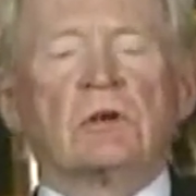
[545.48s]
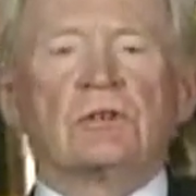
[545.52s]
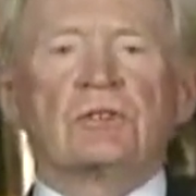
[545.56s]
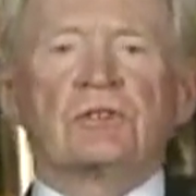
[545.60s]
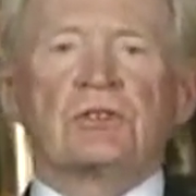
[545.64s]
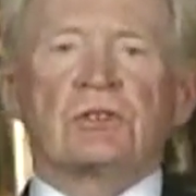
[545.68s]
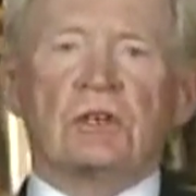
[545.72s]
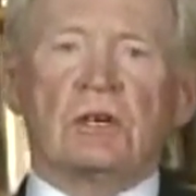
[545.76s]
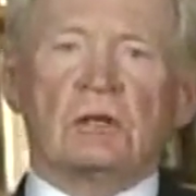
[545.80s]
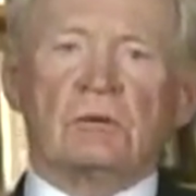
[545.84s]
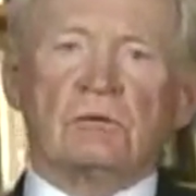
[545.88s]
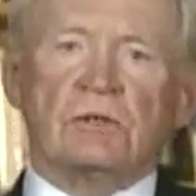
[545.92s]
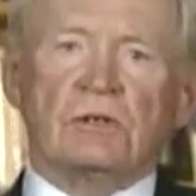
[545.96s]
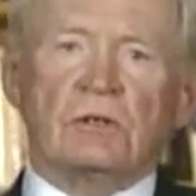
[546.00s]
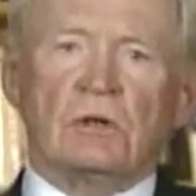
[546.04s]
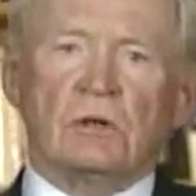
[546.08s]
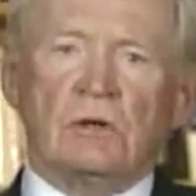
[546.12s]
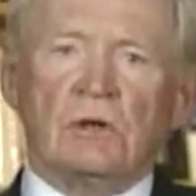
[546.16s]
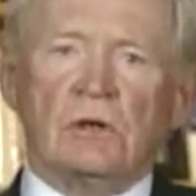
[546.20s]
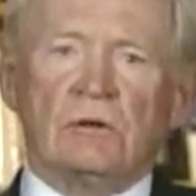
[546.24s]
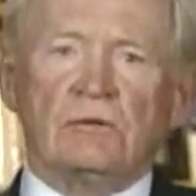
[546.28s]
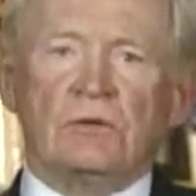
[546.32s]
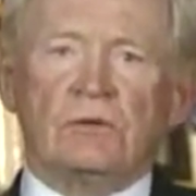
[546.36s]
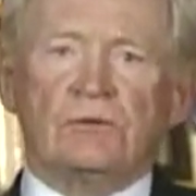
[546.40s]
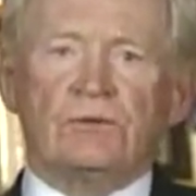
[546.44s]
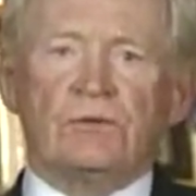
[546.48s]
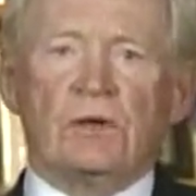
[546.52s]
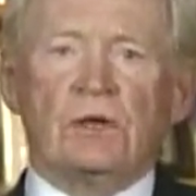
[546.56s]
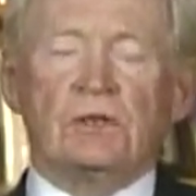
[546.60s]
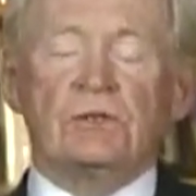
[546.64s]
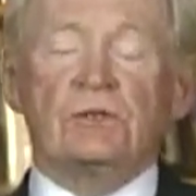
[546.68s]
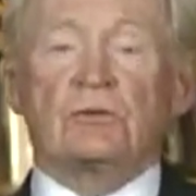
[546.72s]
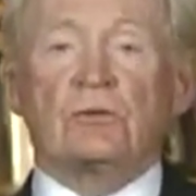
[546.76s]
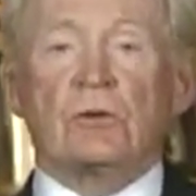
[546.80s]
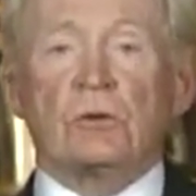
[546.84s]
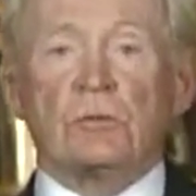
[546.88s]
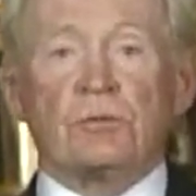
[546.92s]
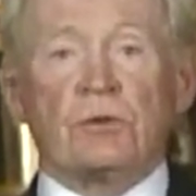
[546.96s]
or a secretary of
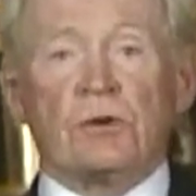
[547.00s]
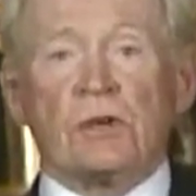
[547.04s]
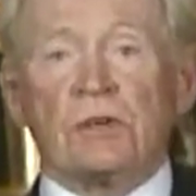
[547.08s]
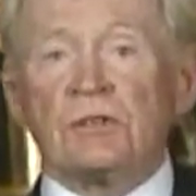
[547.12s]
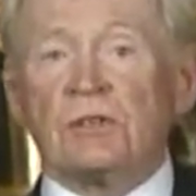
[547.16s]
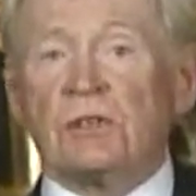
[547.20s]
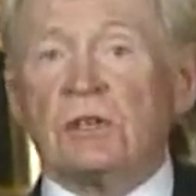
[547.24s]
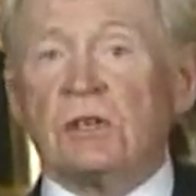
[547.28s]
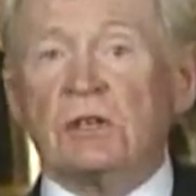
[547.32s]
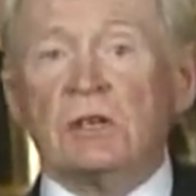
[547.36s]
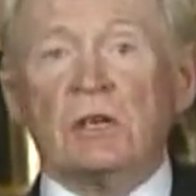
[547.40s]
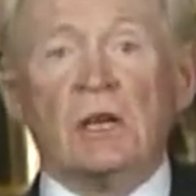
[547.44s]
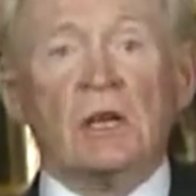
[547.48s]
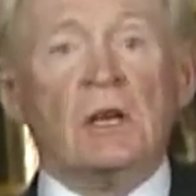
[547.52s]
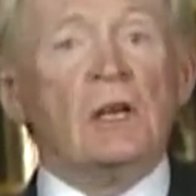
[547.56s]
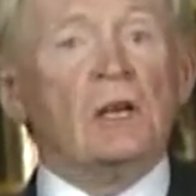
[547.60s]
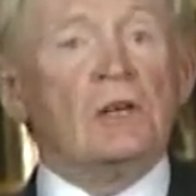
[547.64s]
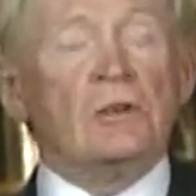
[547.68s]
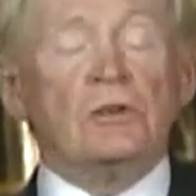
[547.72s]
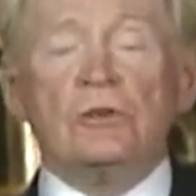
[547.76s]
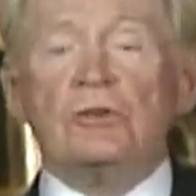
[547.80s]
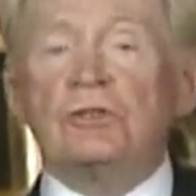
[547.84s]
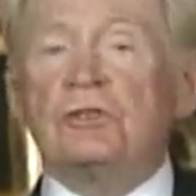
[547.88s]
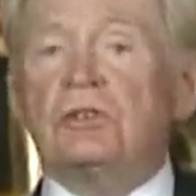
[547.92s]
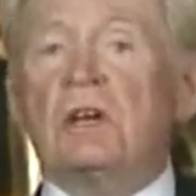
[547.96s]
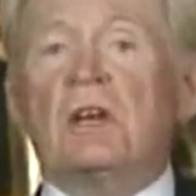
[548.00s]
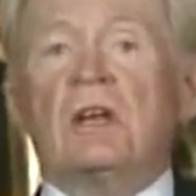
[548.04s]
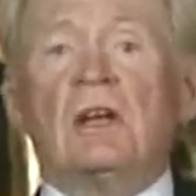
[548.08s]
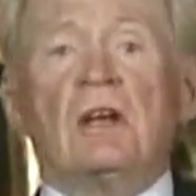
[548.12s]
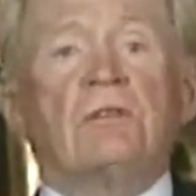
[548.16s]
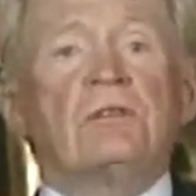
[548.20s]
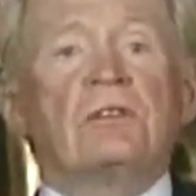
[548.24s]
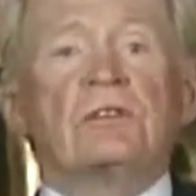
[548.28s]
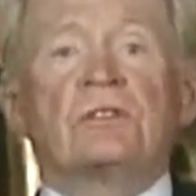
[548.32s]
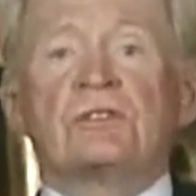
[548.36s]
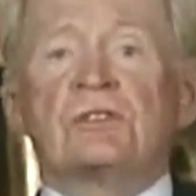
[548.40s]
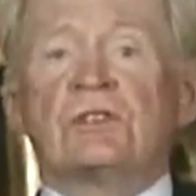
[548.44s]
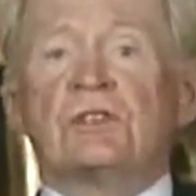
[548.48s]
defense or a president, you should
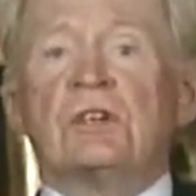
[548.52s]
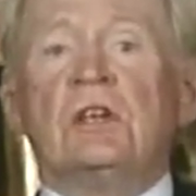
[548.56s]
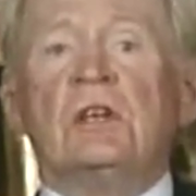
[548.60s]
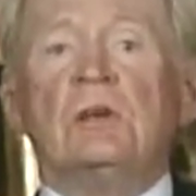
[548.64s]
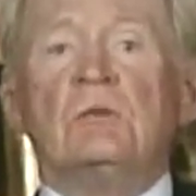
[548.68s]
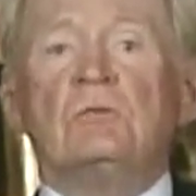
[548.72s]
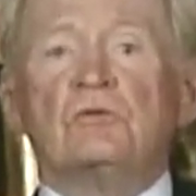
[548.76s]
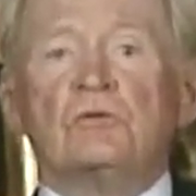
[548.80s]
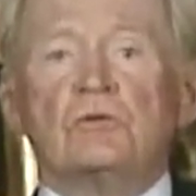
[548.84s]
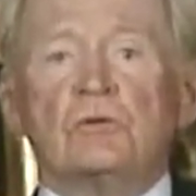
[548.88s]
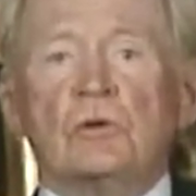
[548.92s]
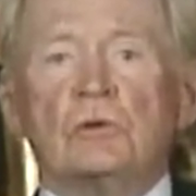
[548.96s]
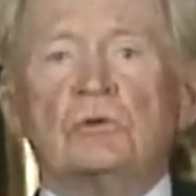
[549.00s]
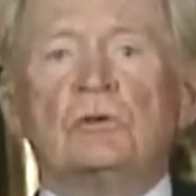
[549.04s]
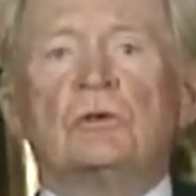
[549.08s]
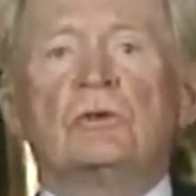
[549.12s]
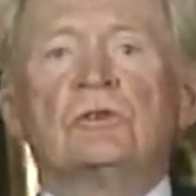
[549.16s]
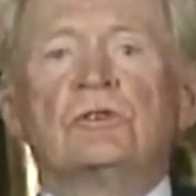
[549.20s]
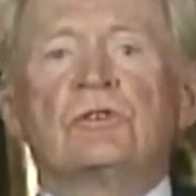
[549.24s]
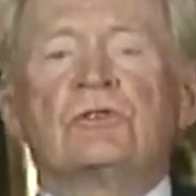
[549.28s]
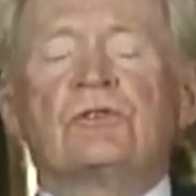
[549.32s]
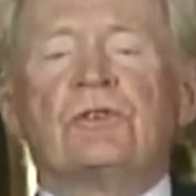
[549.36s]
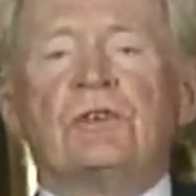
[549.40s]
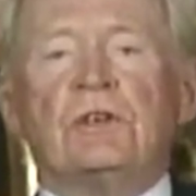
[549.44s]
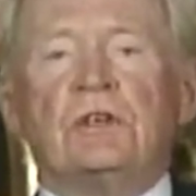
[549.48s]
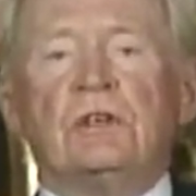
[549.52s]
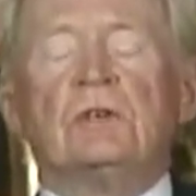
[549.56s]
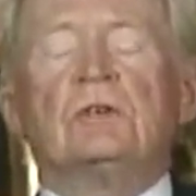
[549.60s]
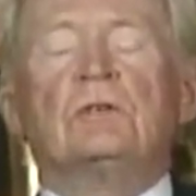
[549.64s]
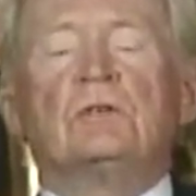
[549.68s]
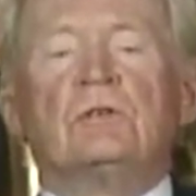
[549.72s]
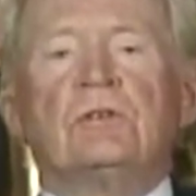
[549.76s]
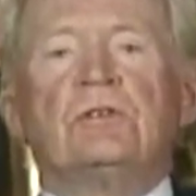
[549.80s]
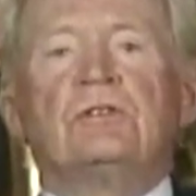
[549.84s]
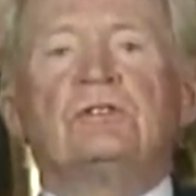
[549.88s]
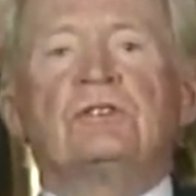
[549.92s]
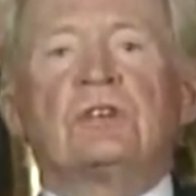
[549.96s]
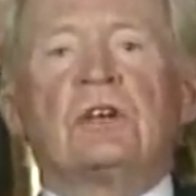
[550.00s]
have the same rules for
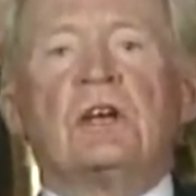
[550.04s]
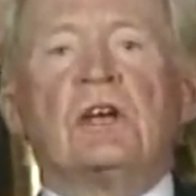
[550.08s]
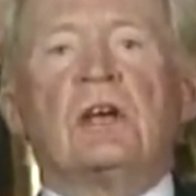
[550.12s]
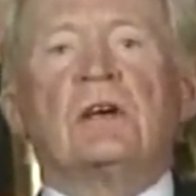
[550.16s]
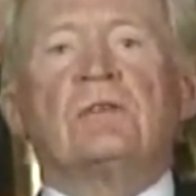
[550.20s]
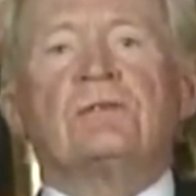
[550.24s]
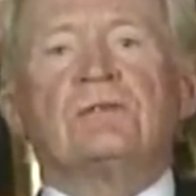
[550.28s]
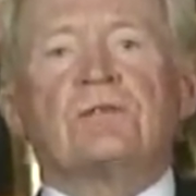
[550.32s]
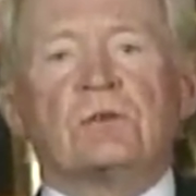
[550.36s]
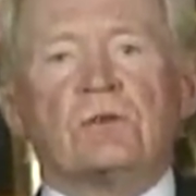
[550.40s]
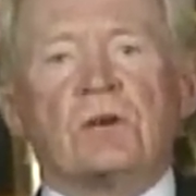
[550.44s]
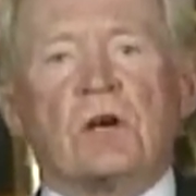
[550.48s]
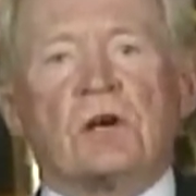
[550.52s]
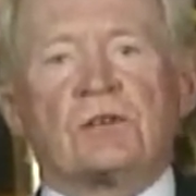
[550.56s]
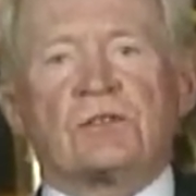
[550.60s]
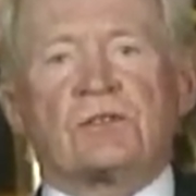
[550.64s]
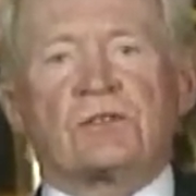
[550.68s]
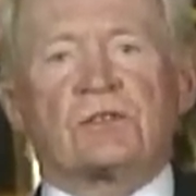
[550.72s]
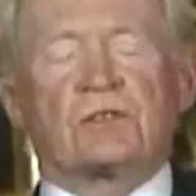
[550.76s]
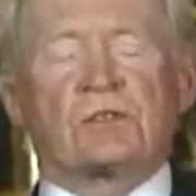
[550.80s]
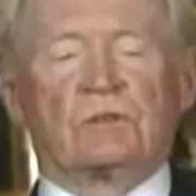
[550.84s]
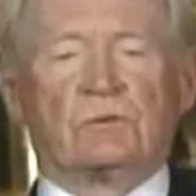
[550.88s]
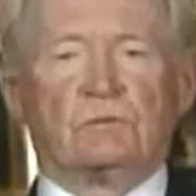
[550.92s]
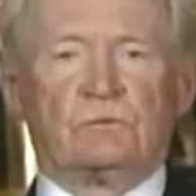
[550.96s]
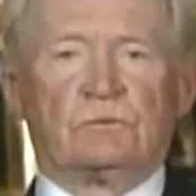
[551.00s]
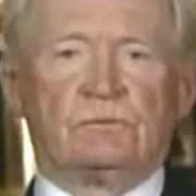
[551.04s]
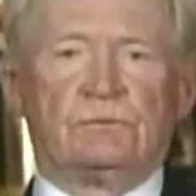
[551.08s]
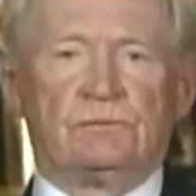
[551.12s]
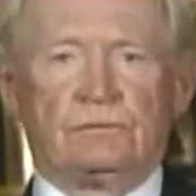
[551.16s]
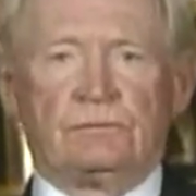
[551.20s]
you that you have for us.